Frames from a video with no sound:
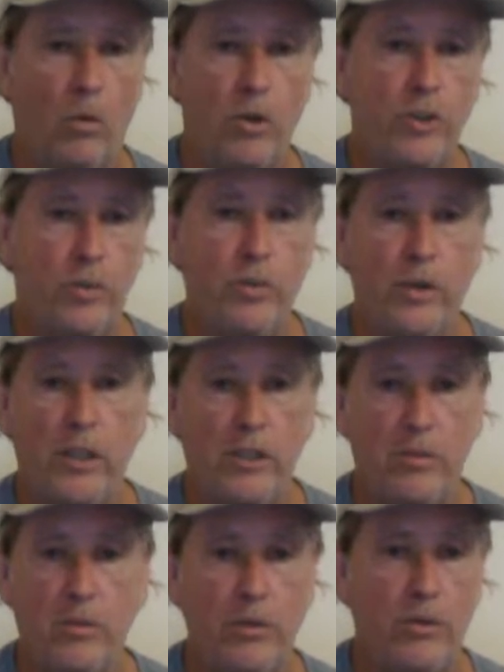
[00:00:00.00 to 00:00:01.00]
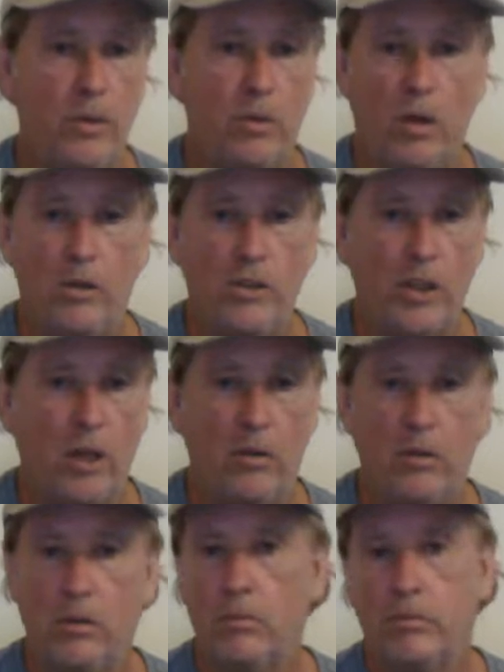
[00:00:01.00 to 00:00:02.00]
Once your book gets moved to the wrong
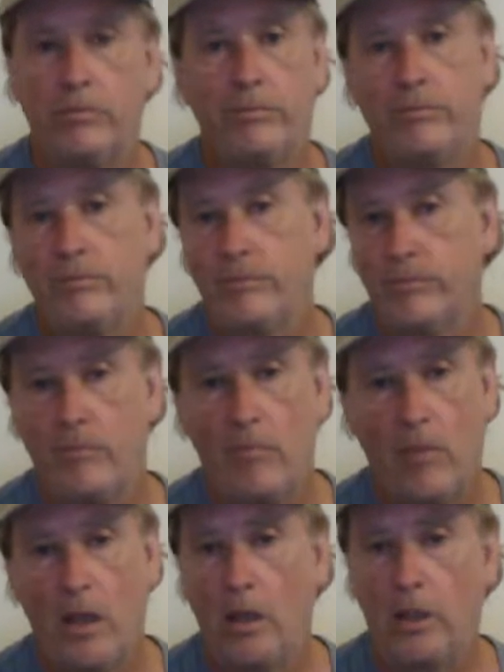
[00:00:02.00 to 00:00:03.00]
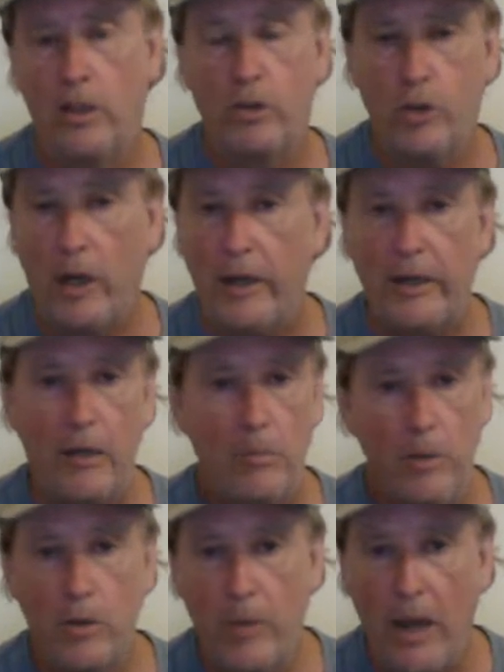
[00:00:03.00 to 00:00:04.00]
genre, you can try
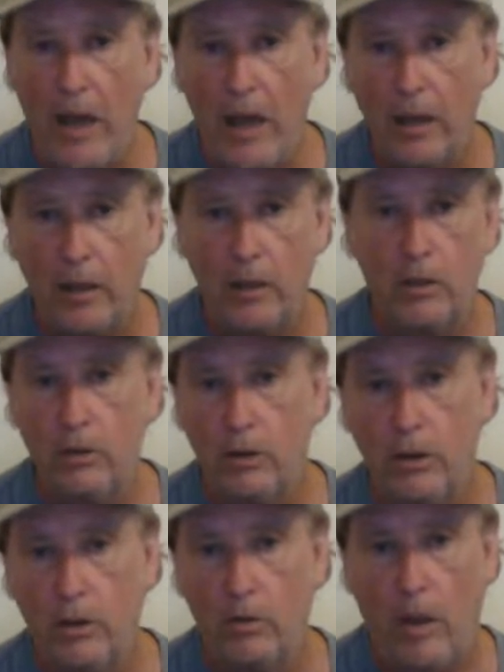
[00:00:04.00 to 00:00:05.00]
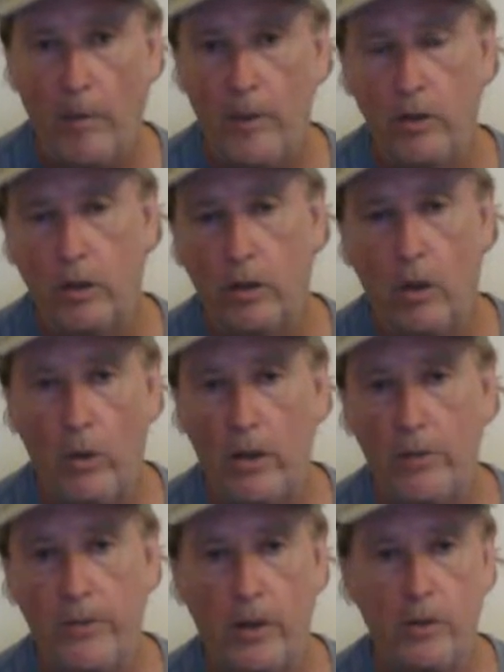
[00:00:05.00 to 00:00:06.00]
to get it moved back. You can
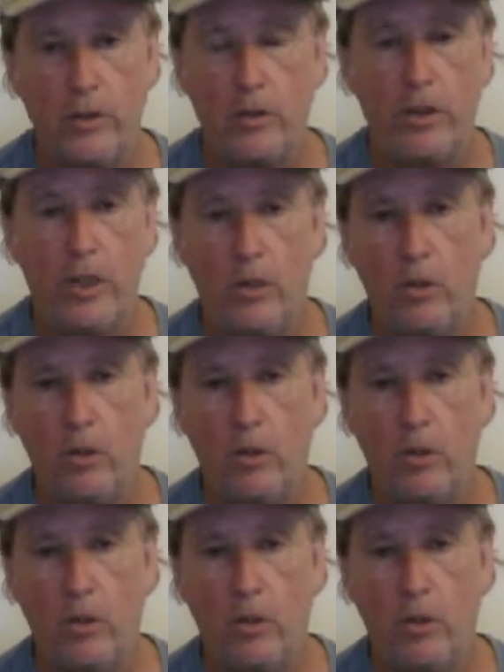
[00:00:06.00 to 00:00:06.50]
go in and focus on